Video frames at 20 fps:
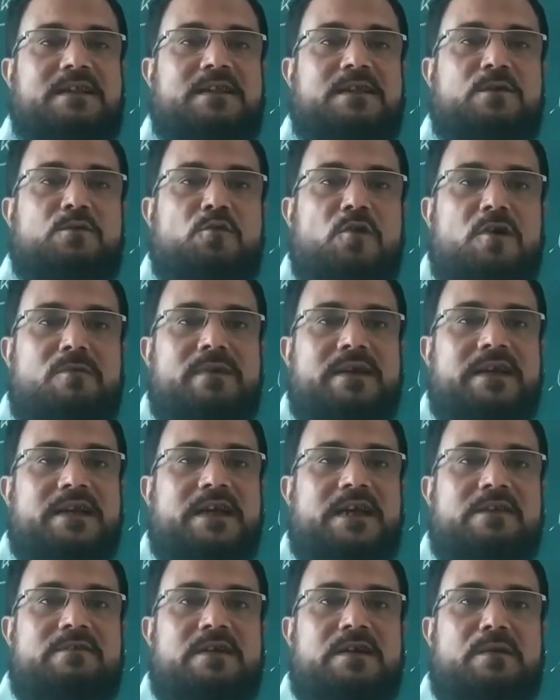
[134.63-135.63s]
The woman
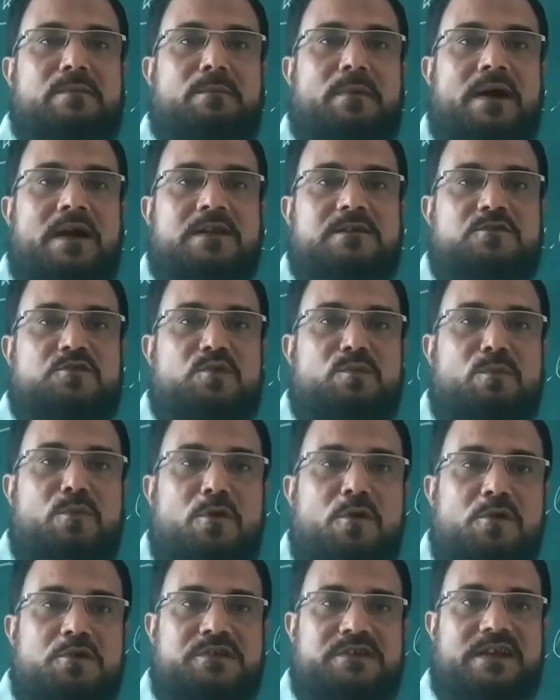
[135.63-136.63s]
giving birth to
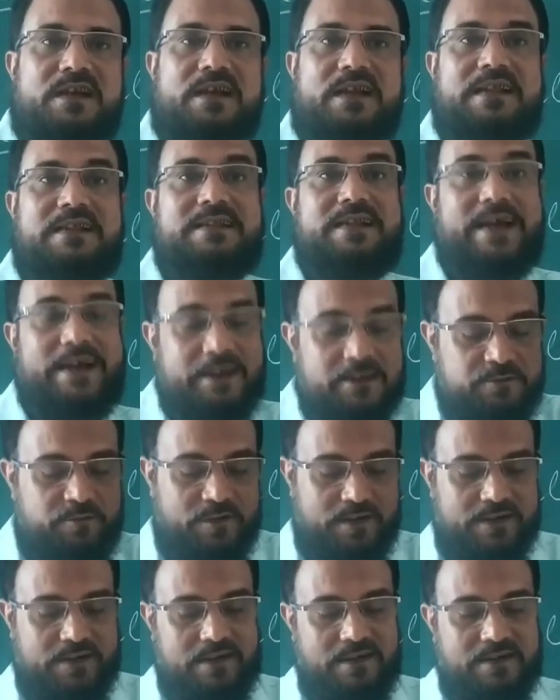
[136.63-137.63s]
more children, that is
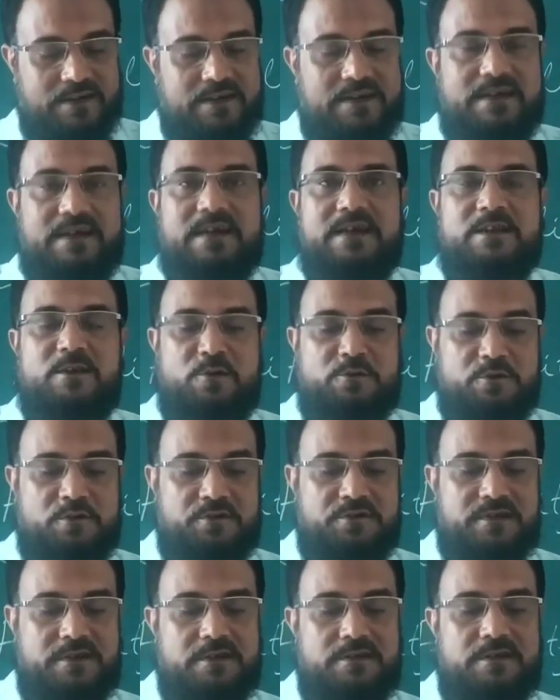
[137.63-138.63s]
fertility here. The author
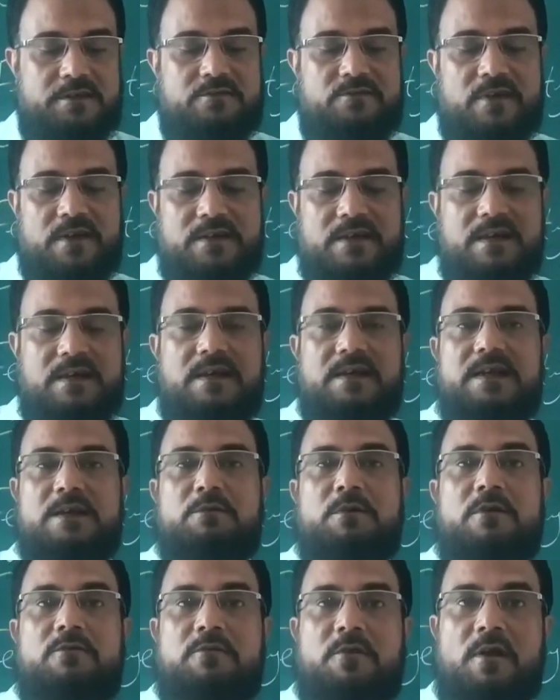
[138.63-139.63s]
says this fertility
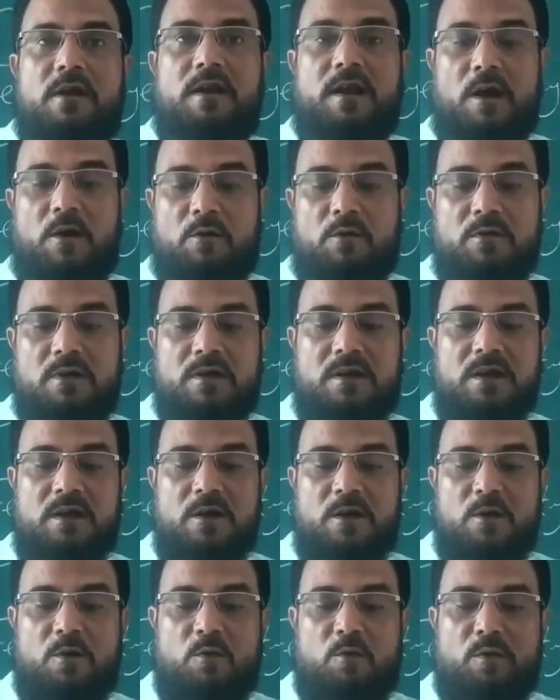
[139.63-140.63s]
will fall down
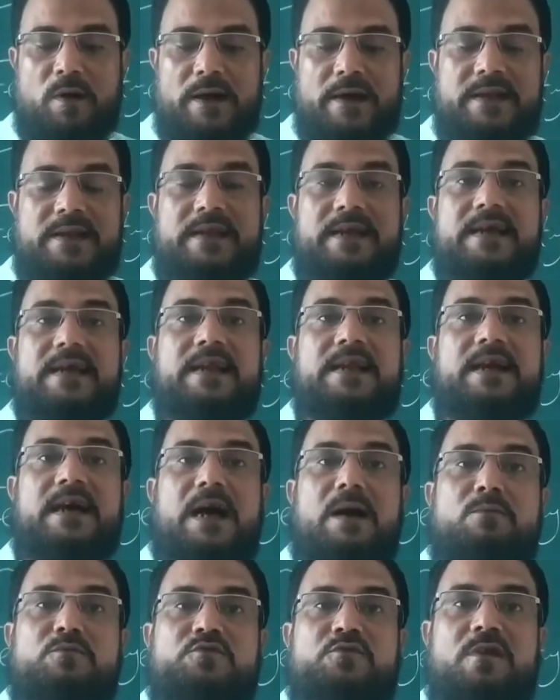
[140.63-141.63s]
when
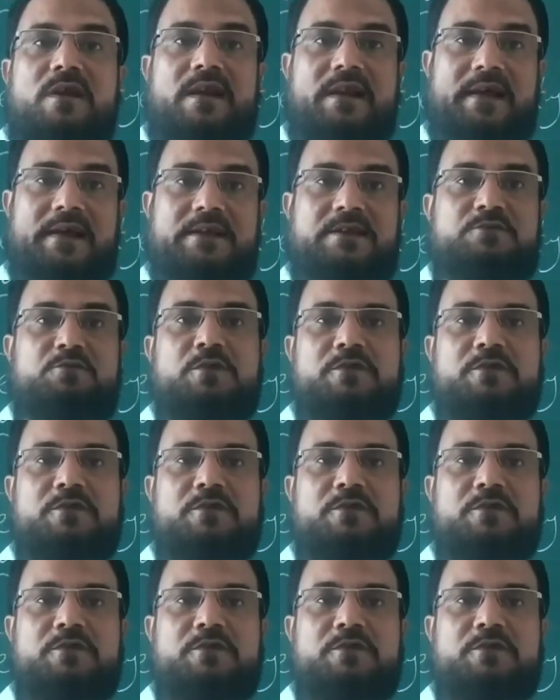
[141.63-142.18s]
incomes will rise.